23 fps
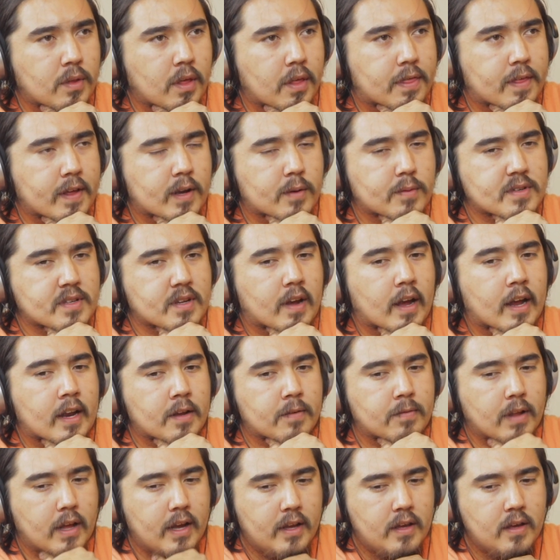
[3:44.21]
The Thing was kind
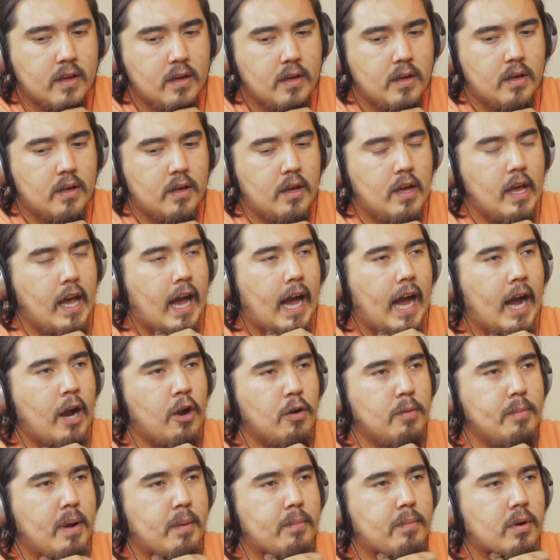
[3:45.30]
of like, I
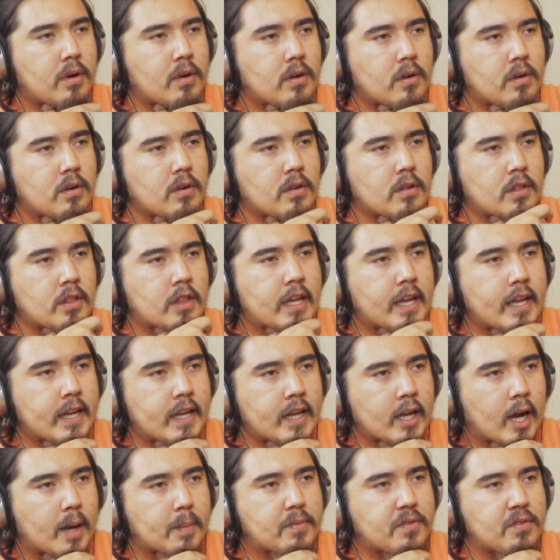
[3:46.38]
remember
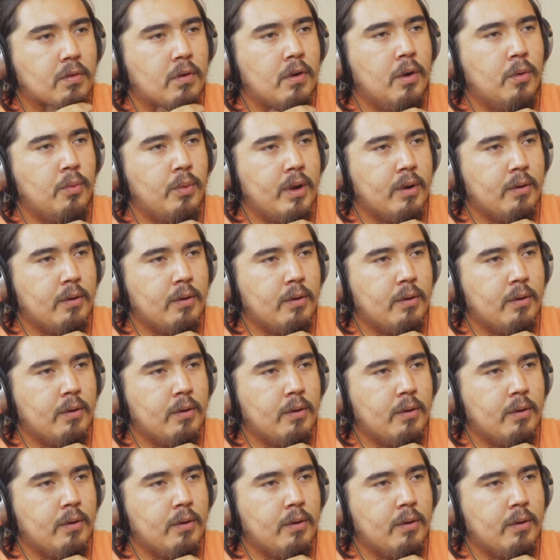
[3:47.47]
leading up to it,